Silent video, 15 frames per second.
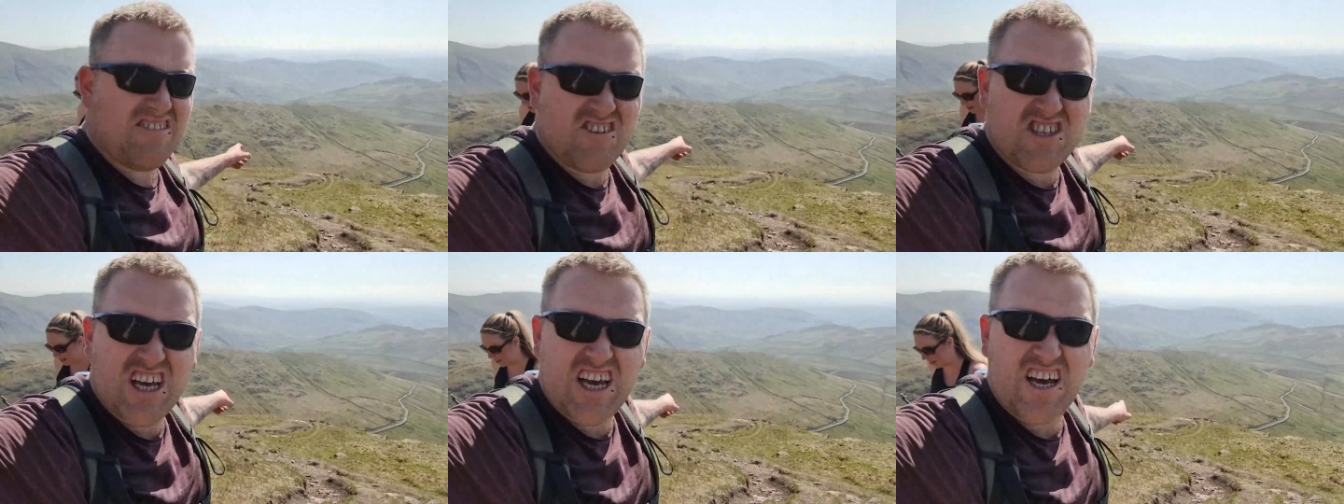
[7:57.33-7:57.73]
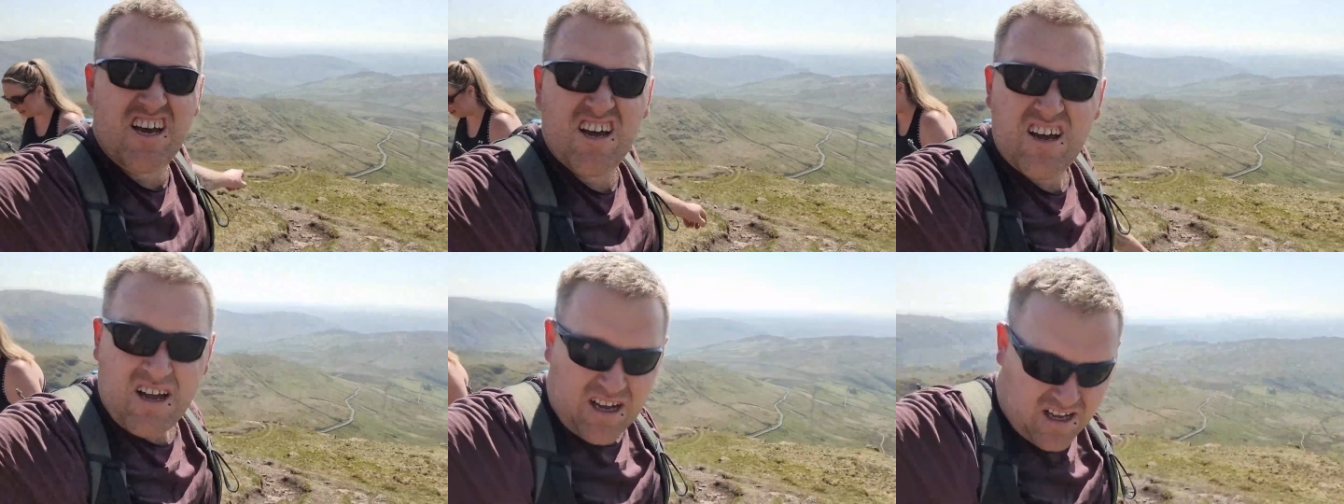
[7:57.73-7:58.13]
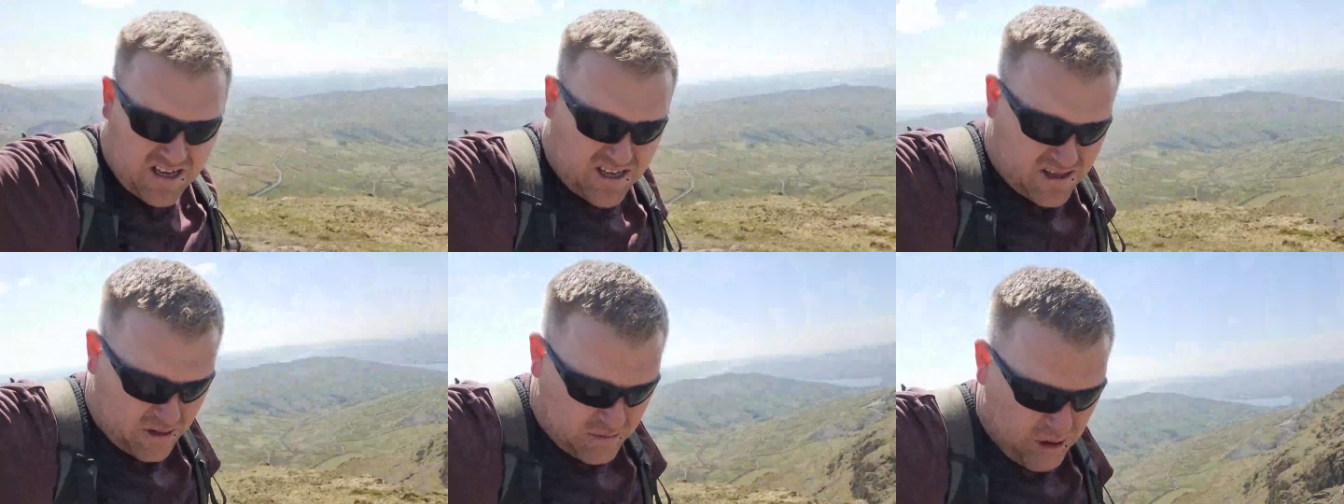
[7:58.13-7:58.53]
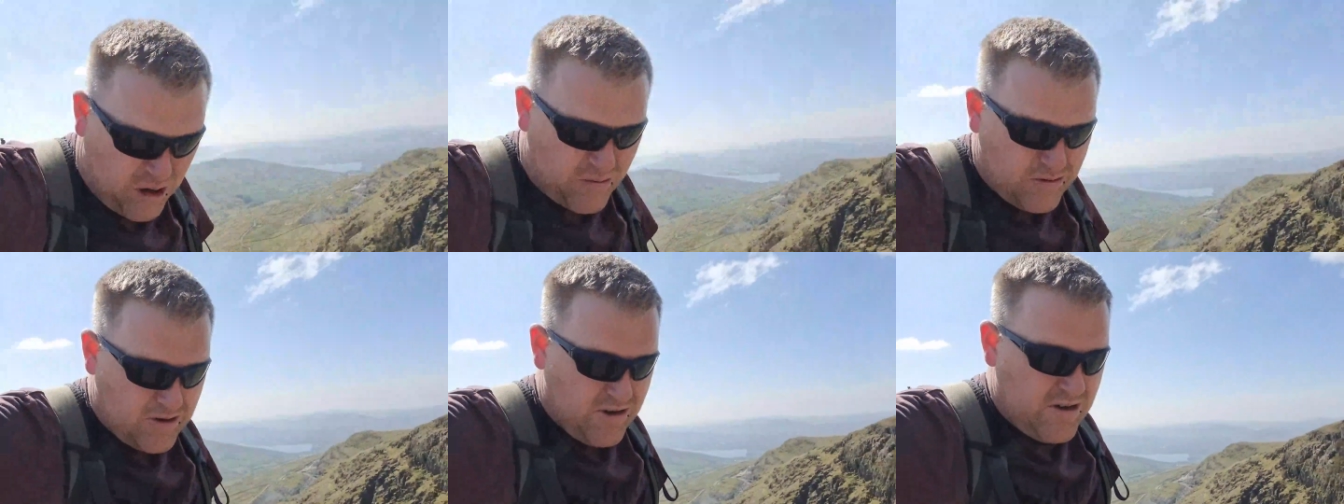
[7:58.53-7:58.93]
even see it, the
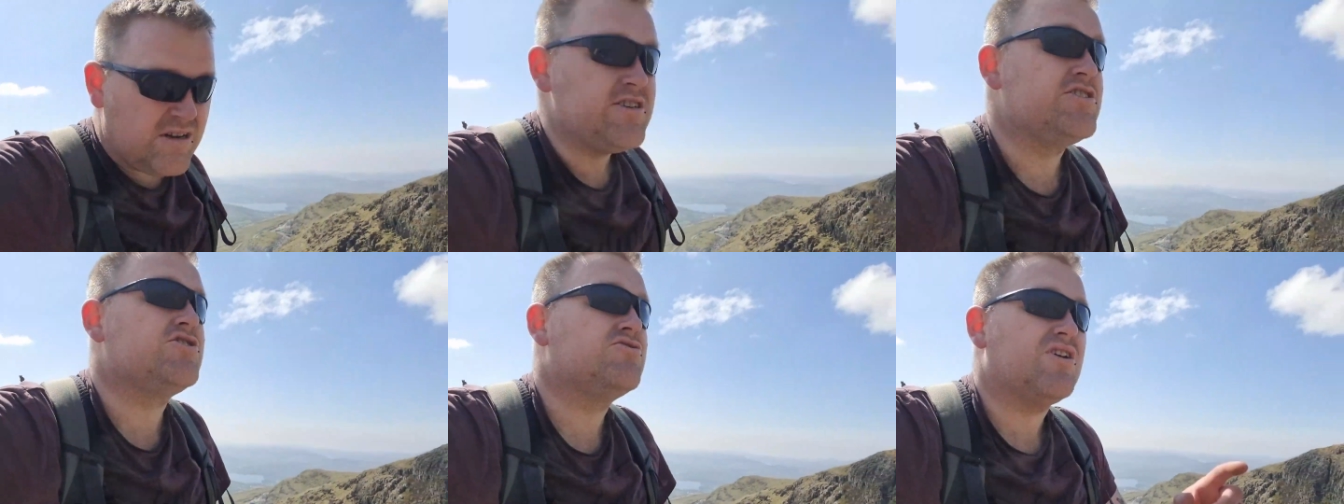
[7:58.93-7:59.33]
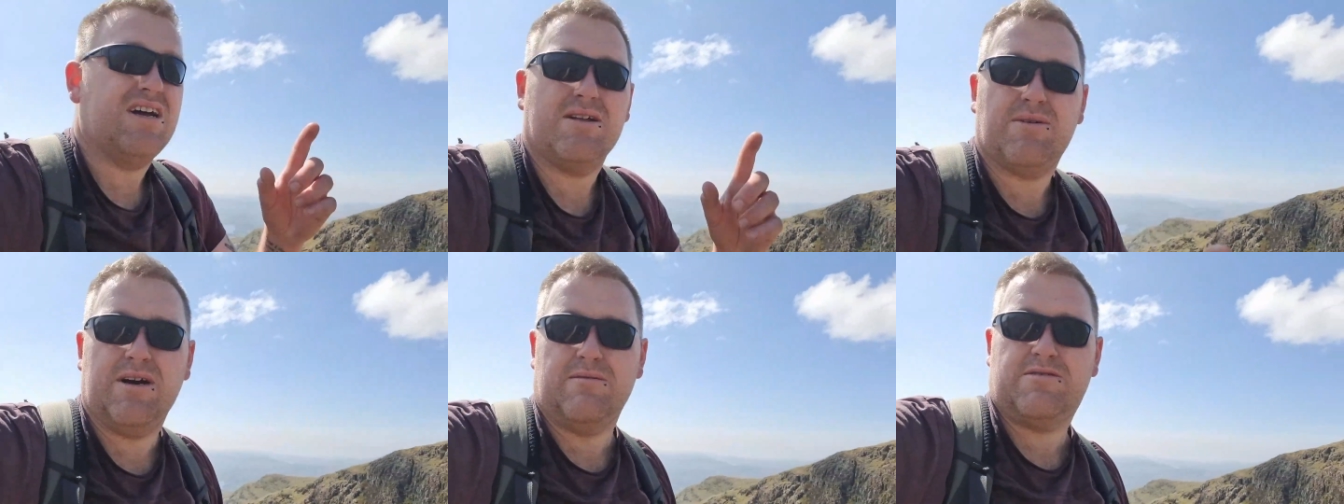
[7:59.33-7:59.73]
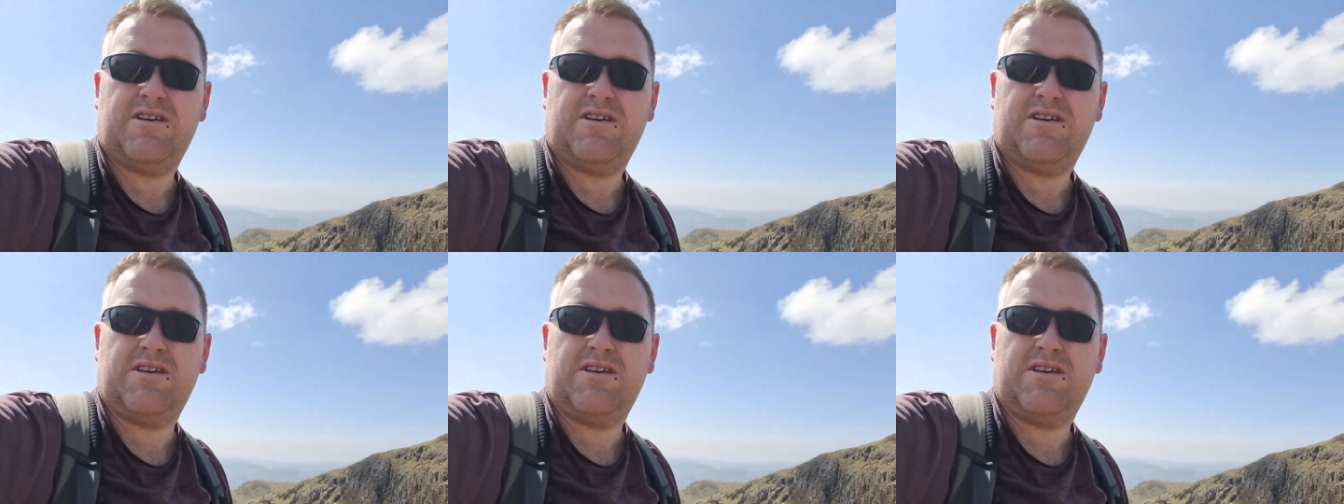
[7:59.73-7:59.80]
pub straight the way up